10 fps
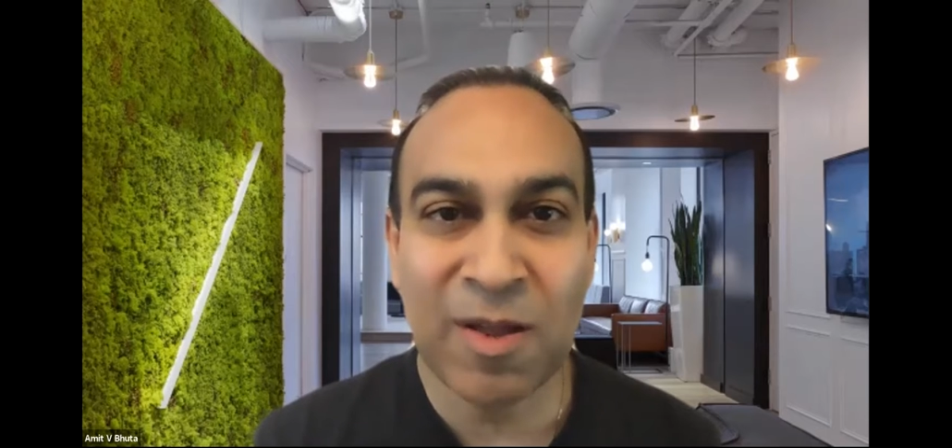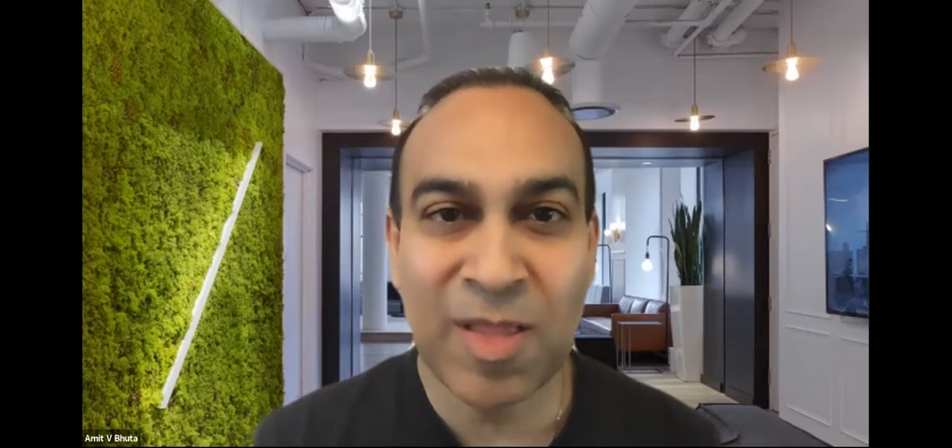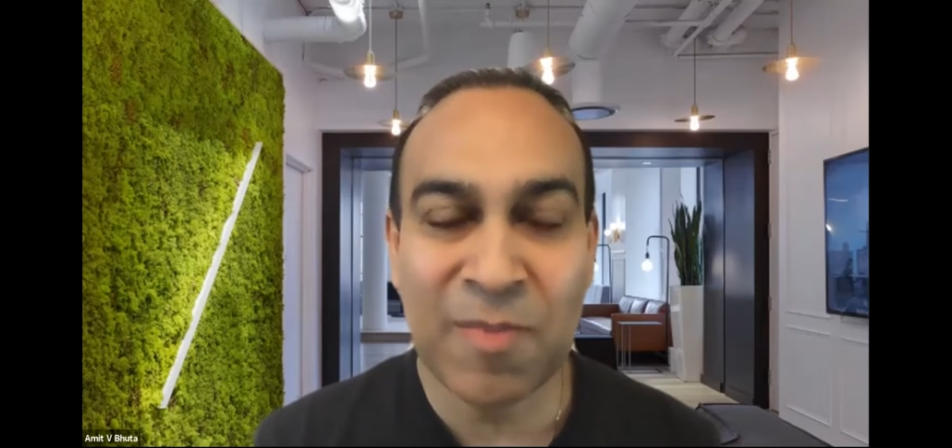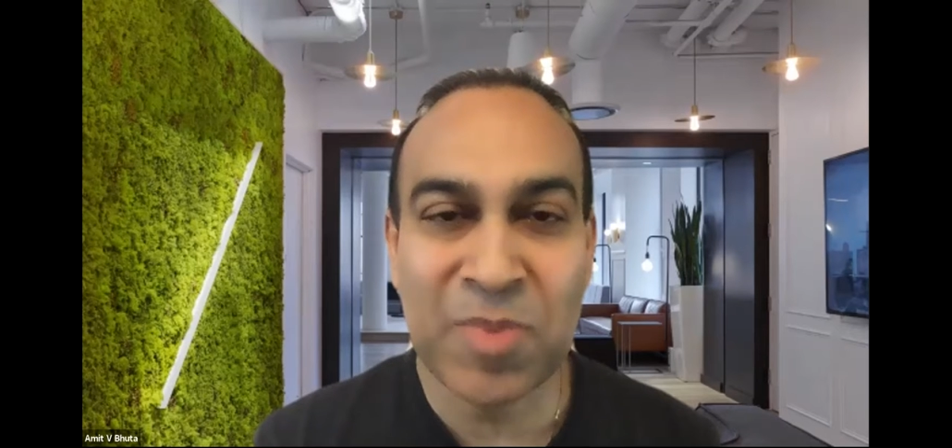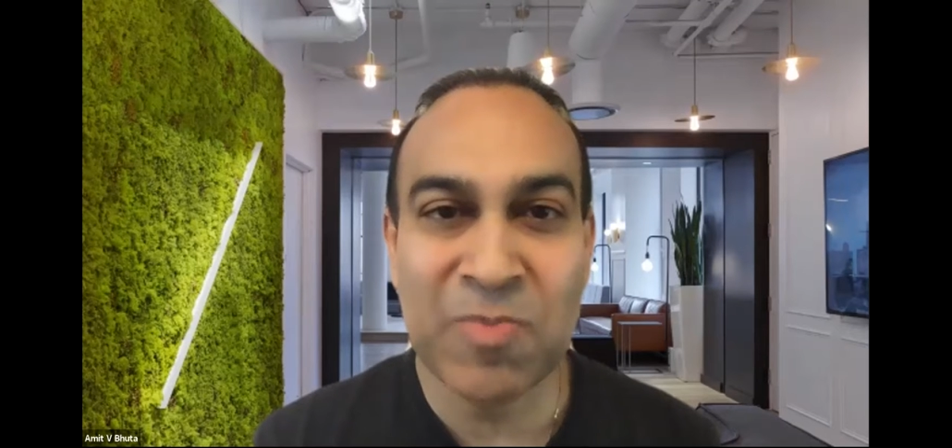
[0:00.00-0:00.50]

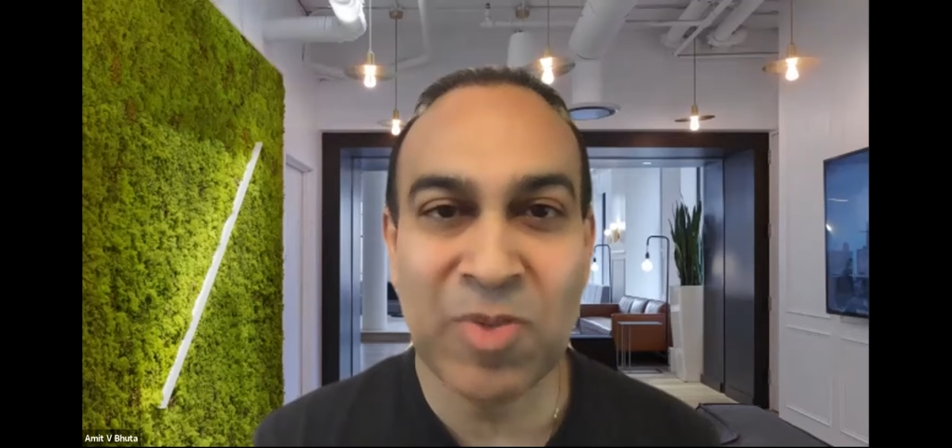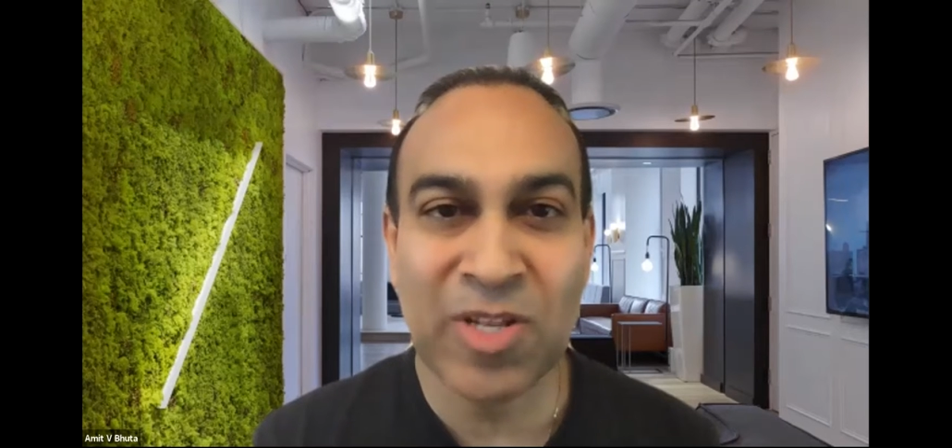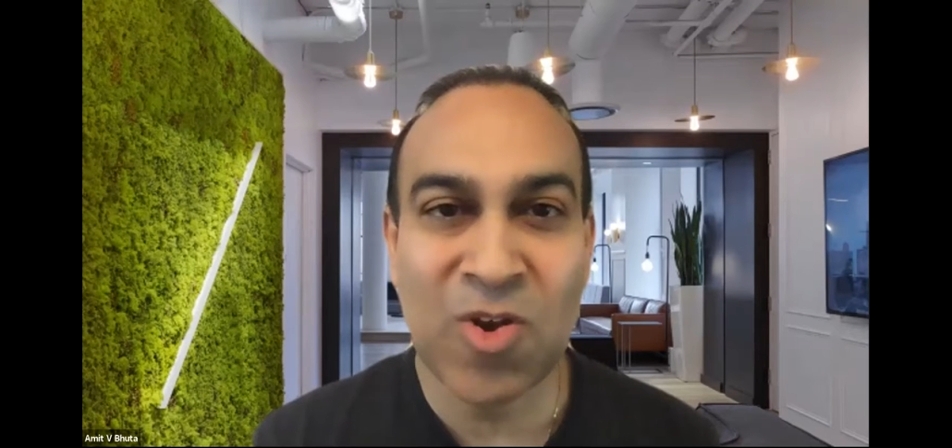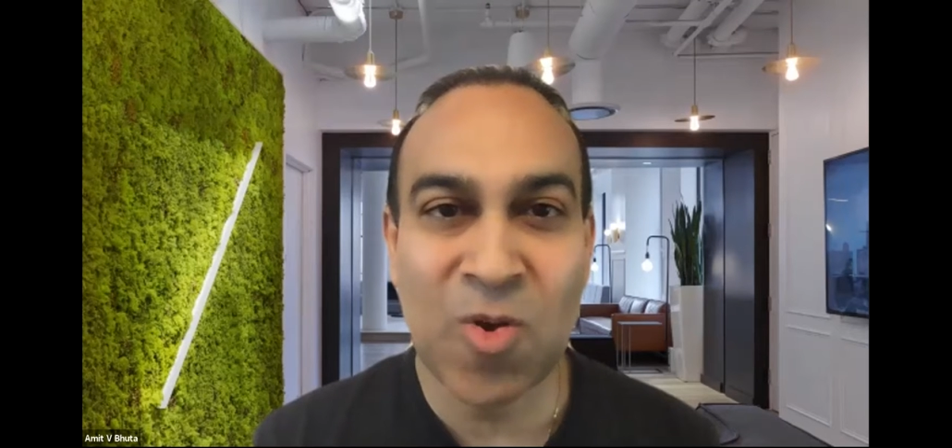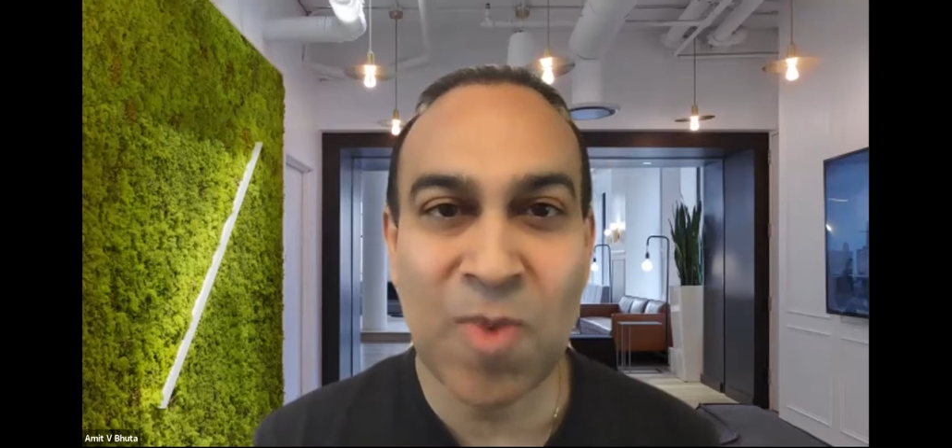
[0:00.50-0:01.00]
that people
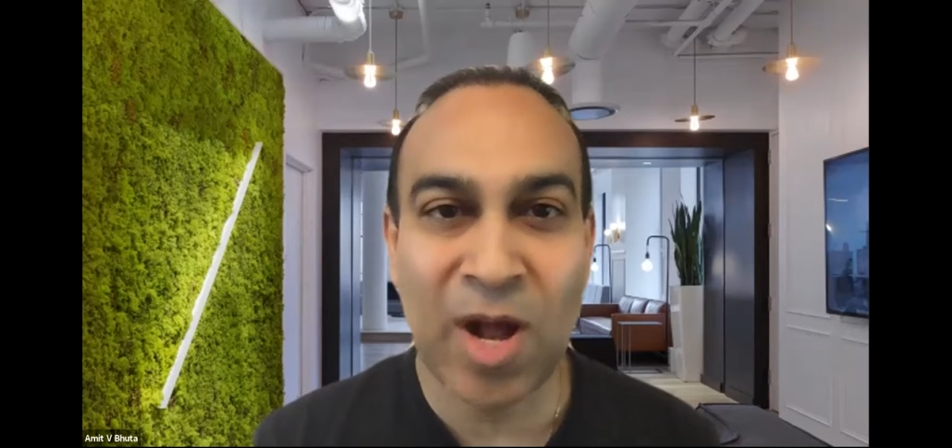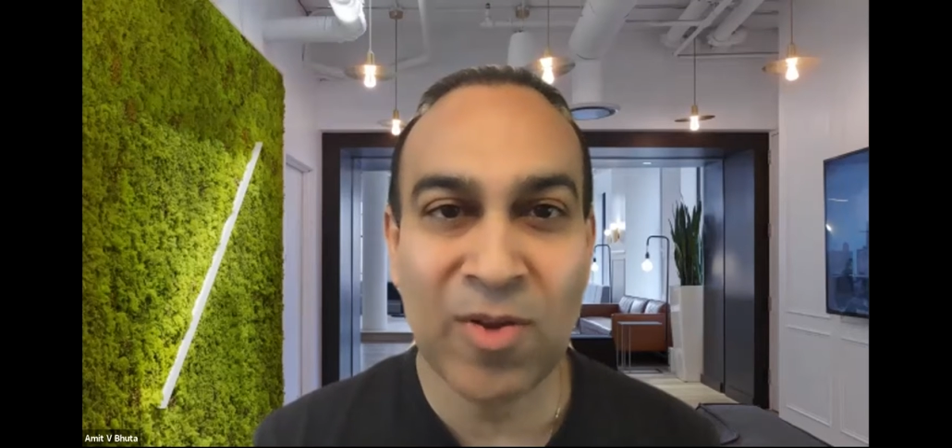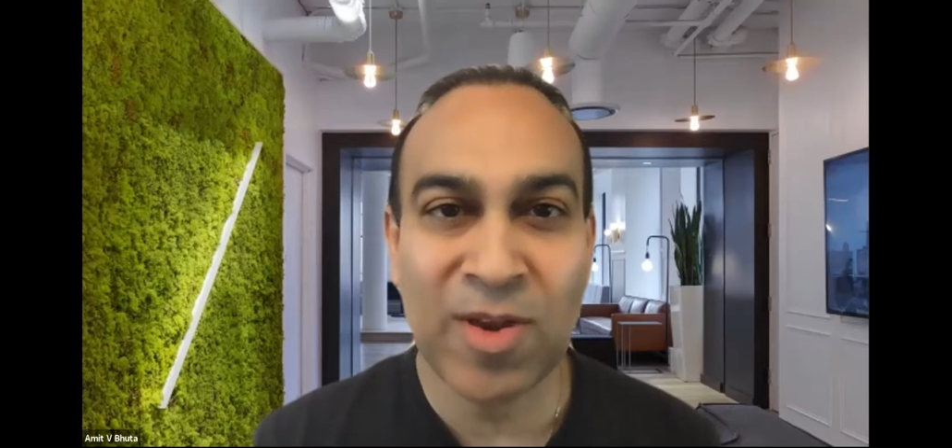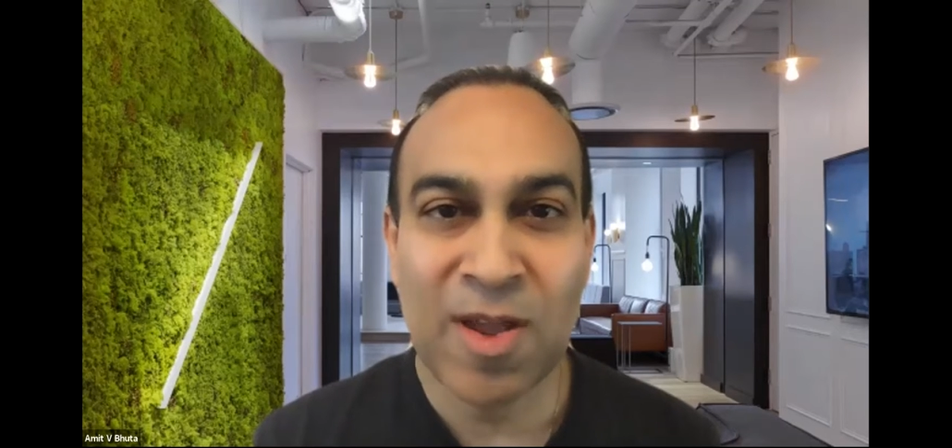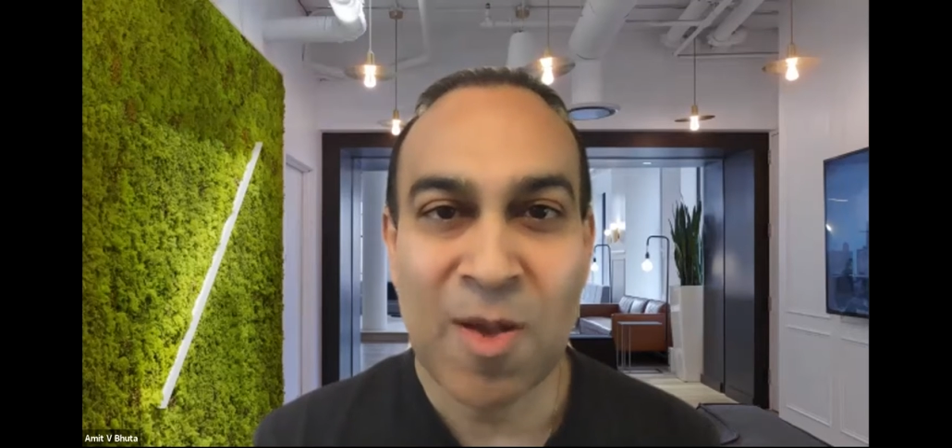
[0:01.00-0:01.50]
know about,